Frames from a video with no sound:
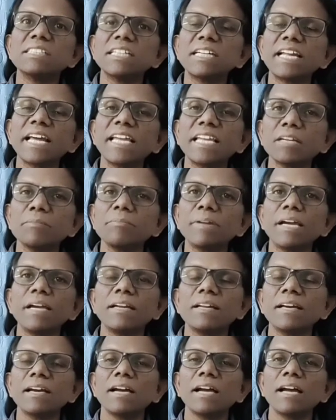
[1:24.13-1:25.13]
drying
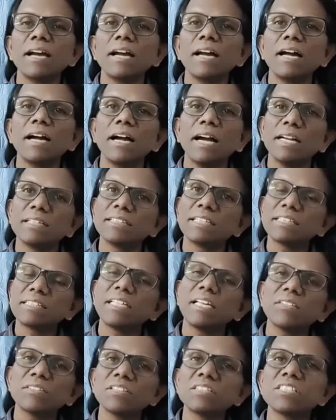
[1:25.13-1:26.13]
bed, and the
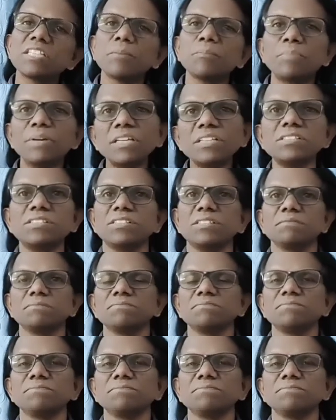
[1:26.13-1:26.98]
10th step is